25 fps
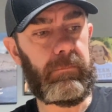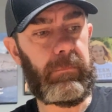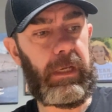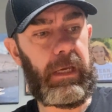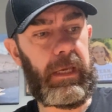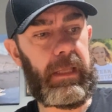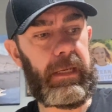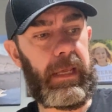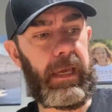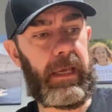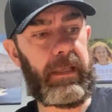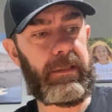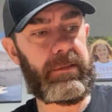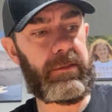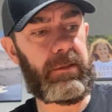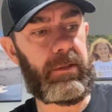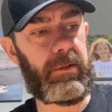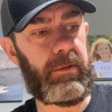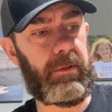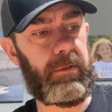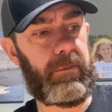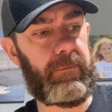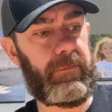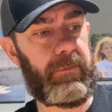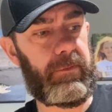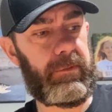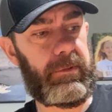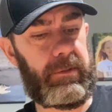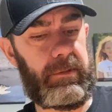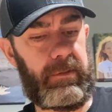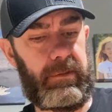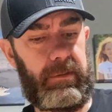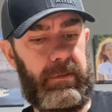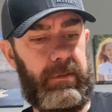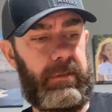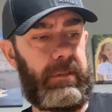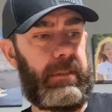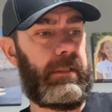And that's good for
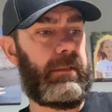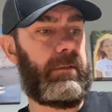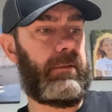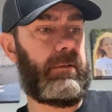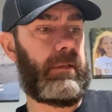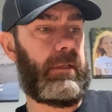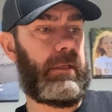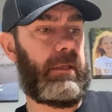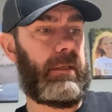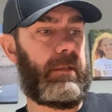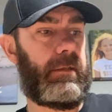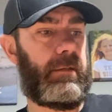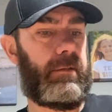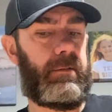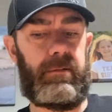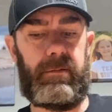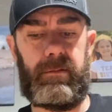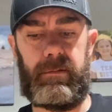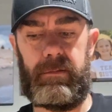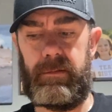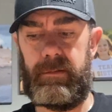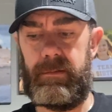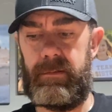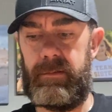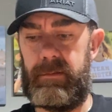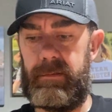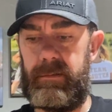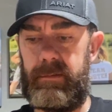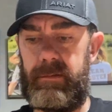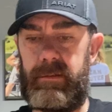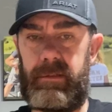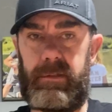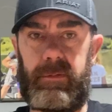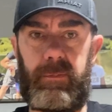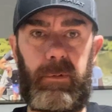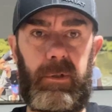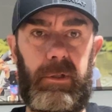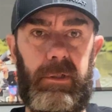steelhead,
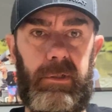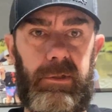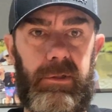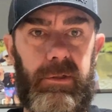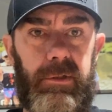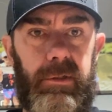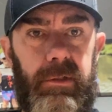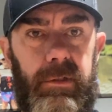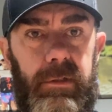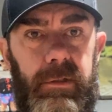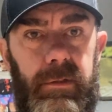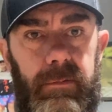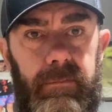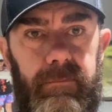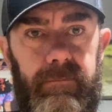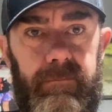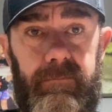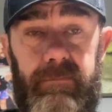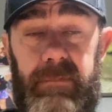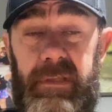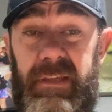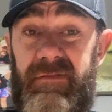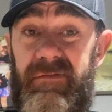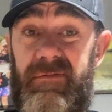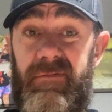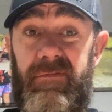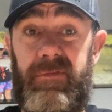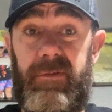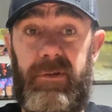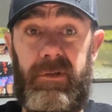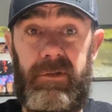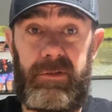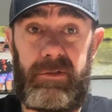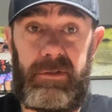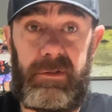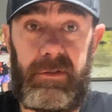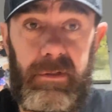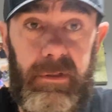spring chinook, even
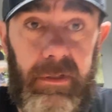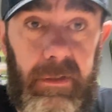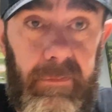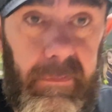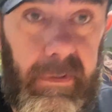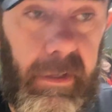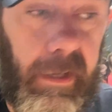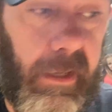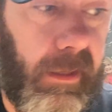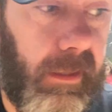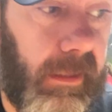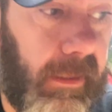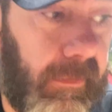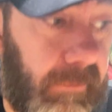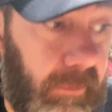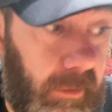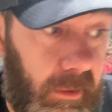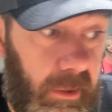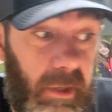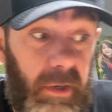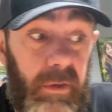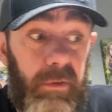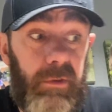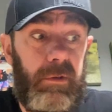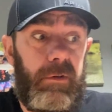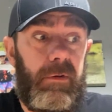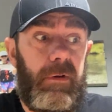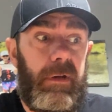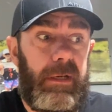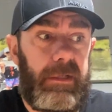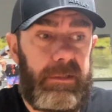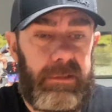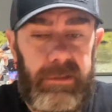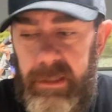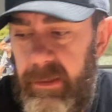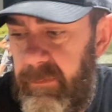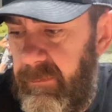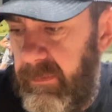fall chinook I've caught, even coho
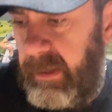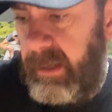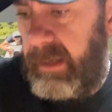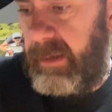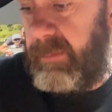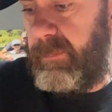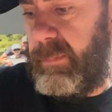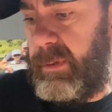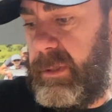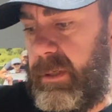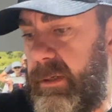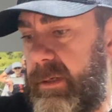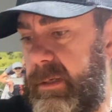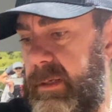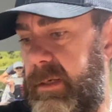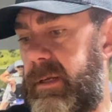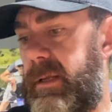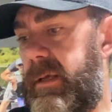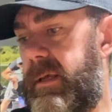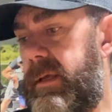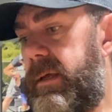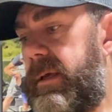actually I've caught plunking.